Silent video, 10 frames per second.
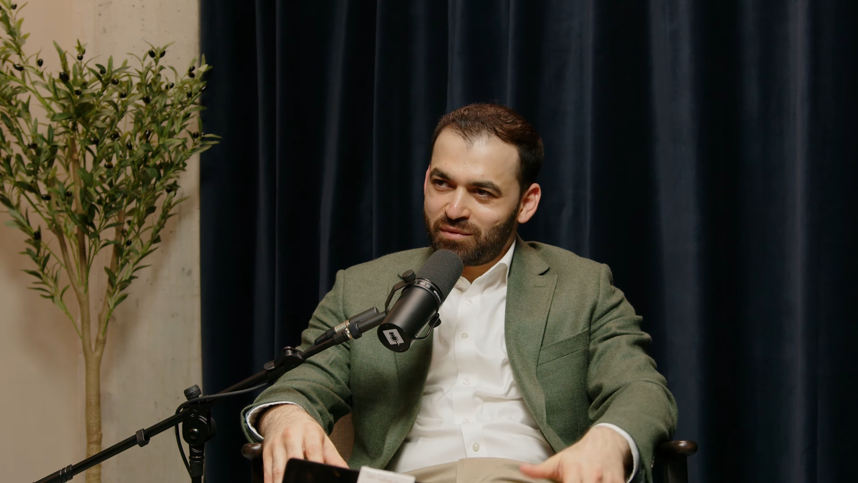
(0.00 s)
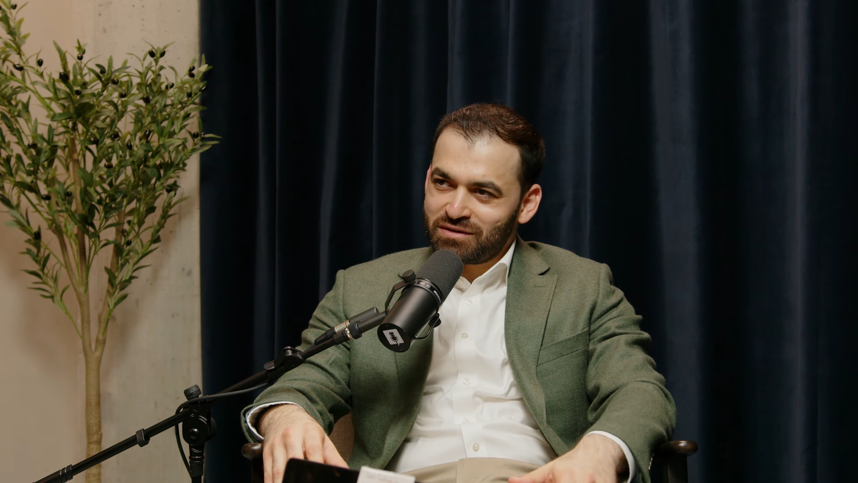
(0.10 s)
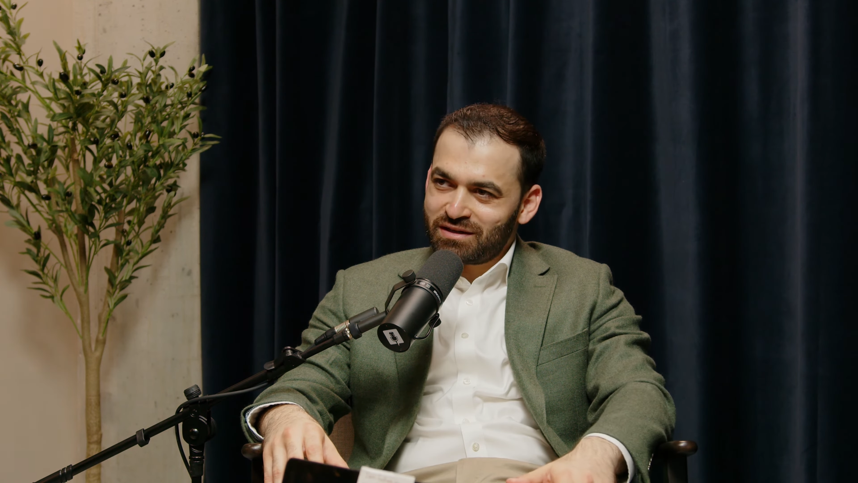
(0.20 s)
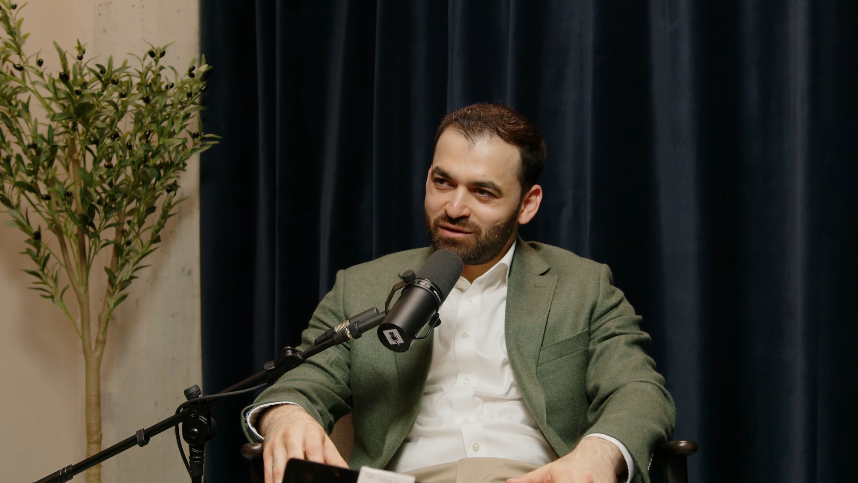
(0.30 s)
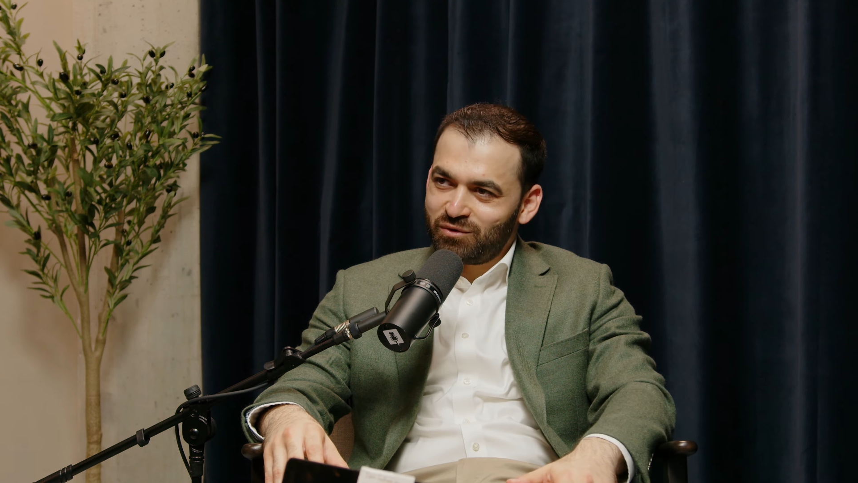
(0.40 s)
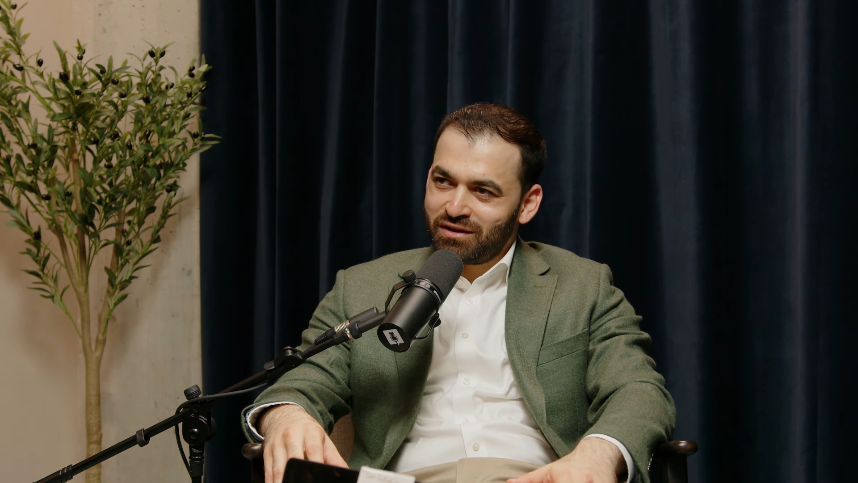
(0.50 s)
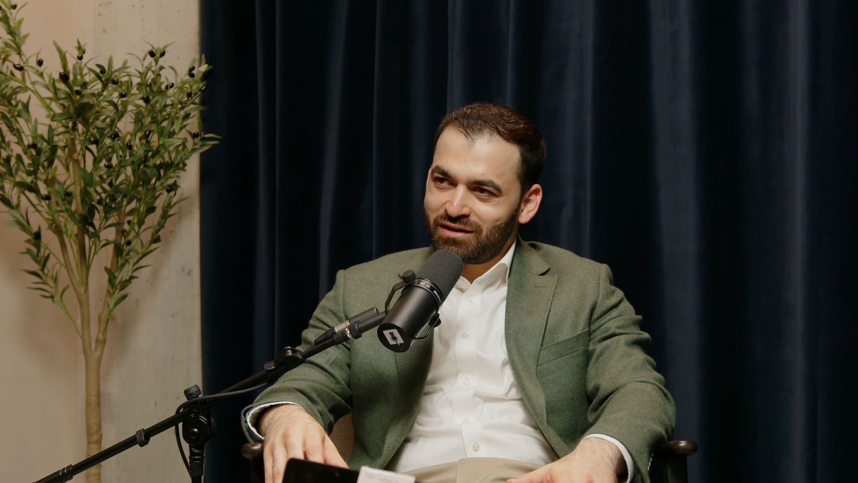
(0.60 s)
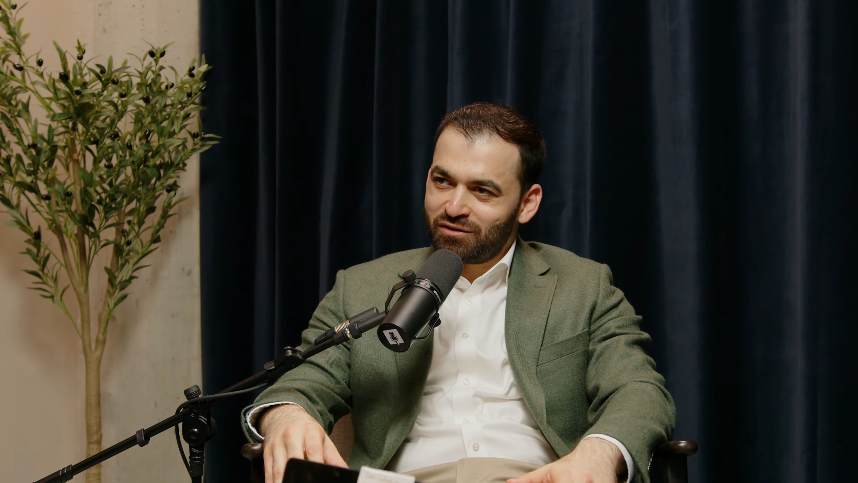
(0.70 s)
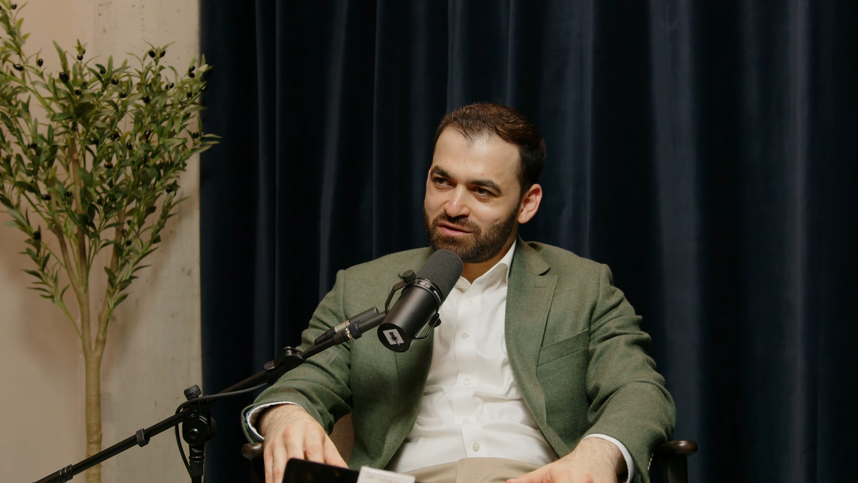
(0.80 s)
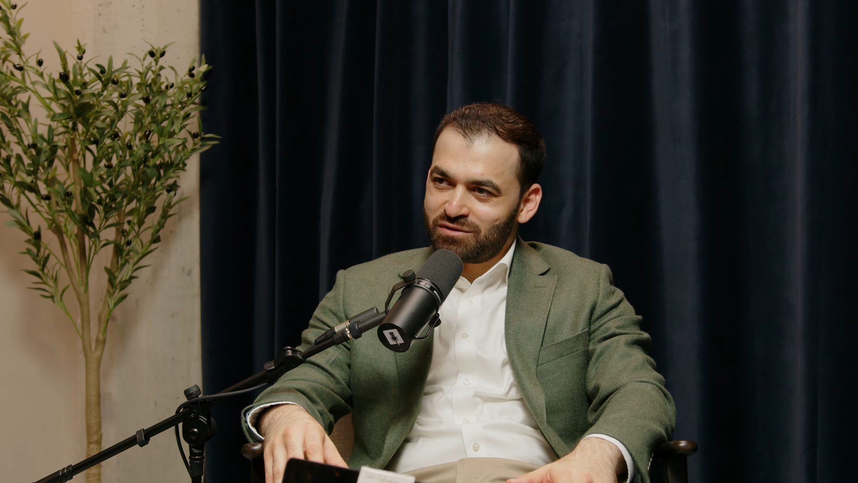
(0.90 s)
until we
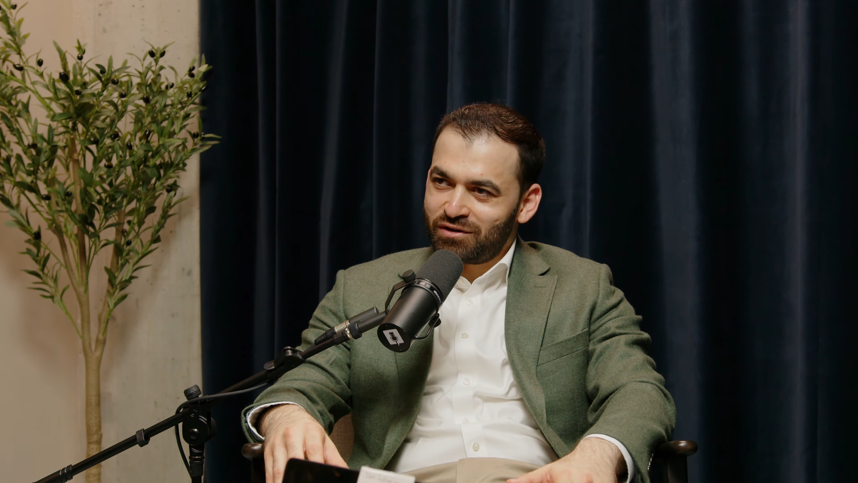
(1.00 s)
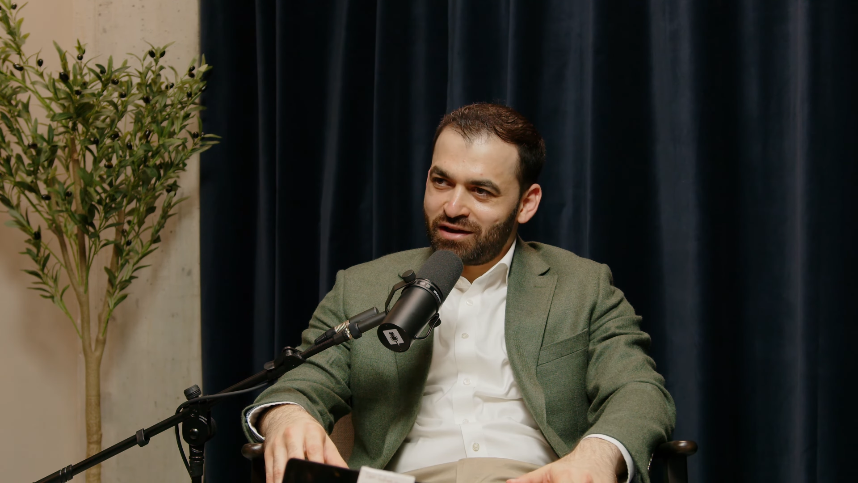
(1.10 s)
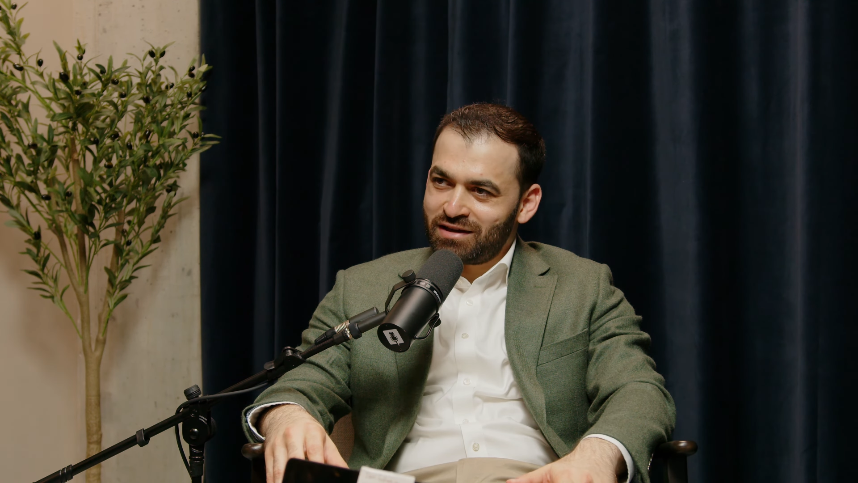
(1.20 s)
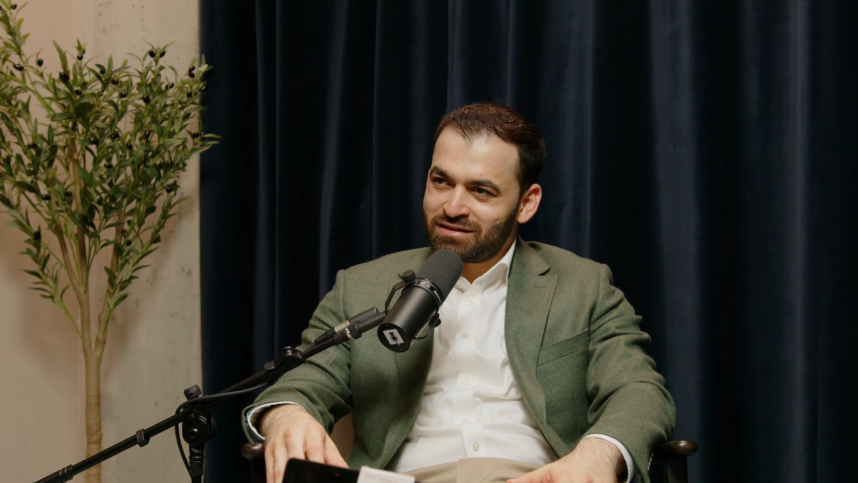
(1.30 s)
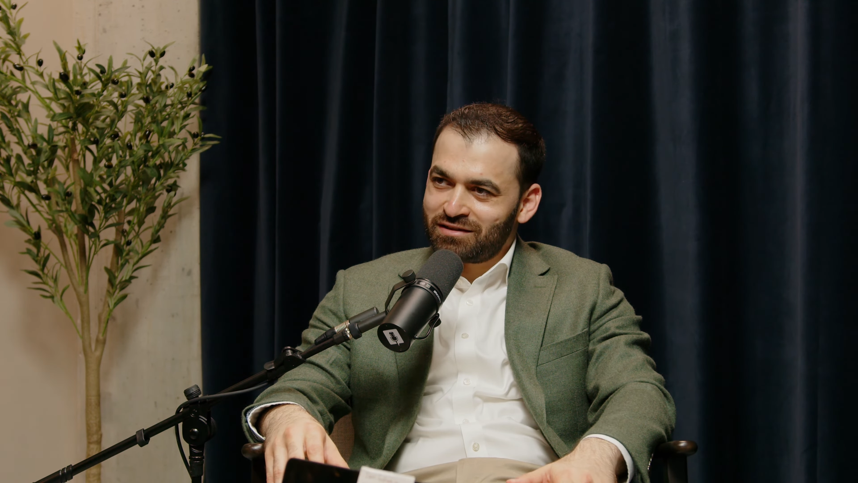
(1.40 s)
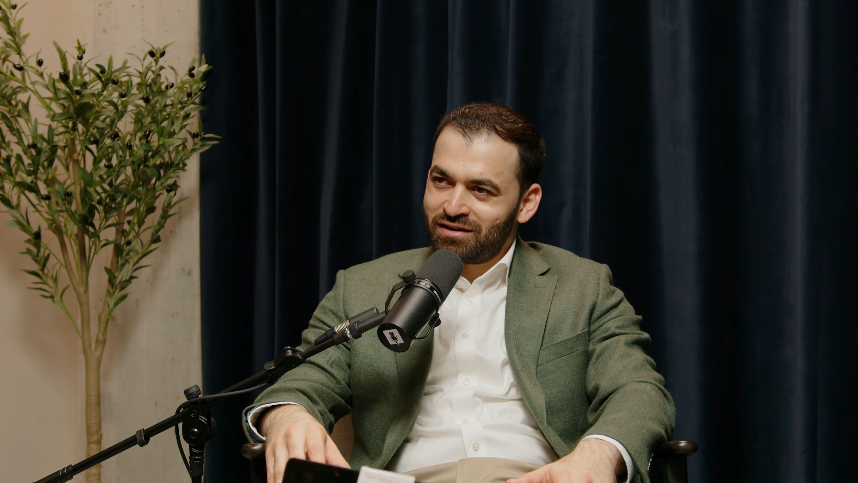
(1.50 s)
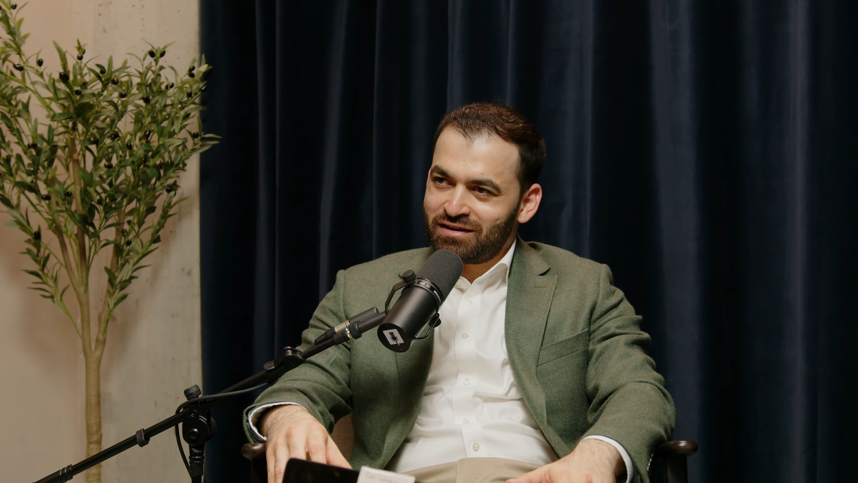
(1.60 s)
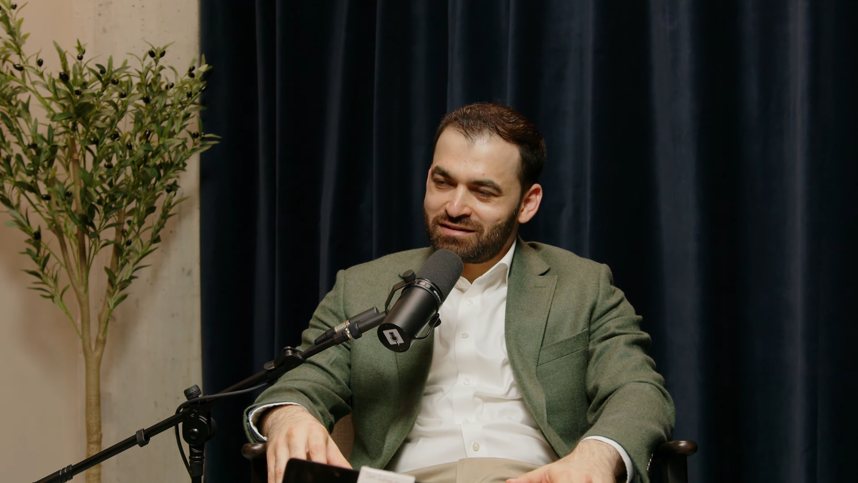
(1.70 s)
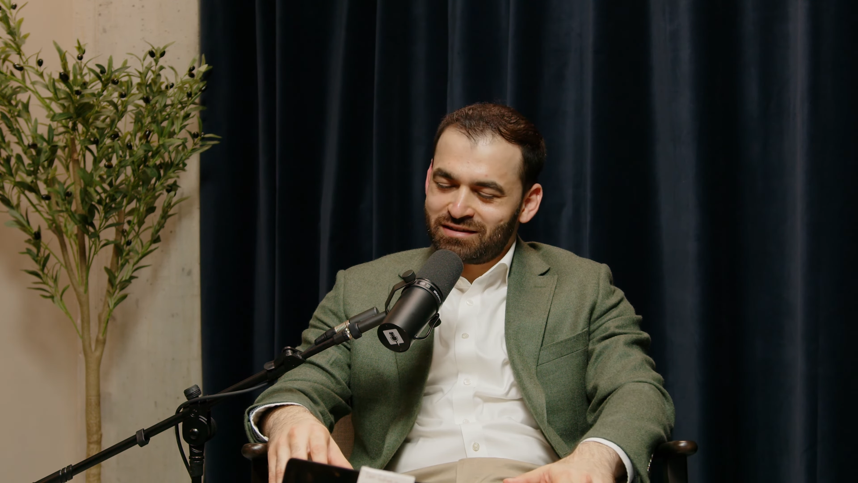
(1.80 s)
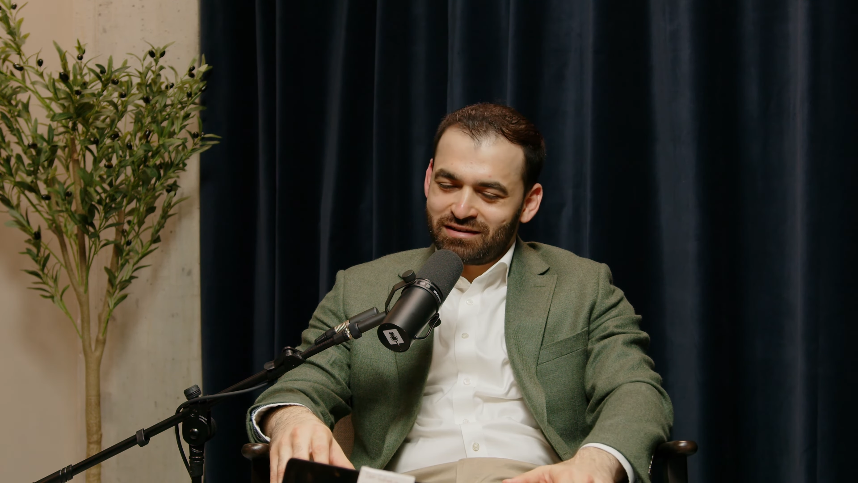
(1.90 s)
close our eyes at
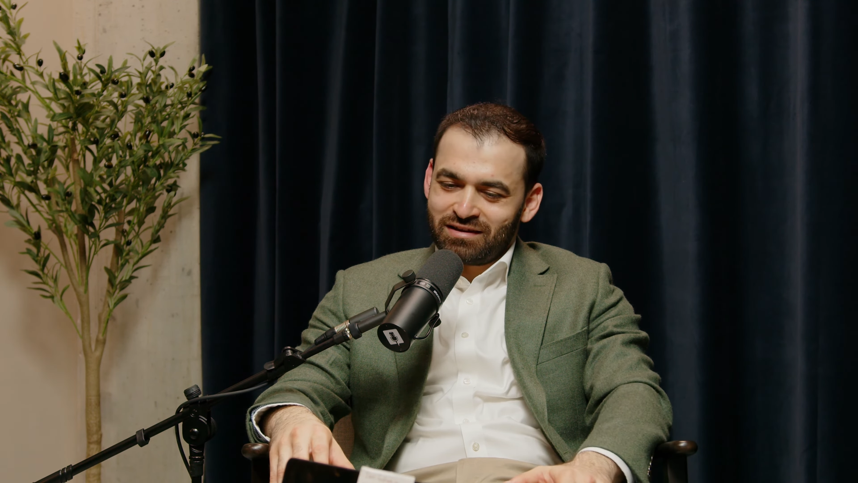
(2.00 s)
night.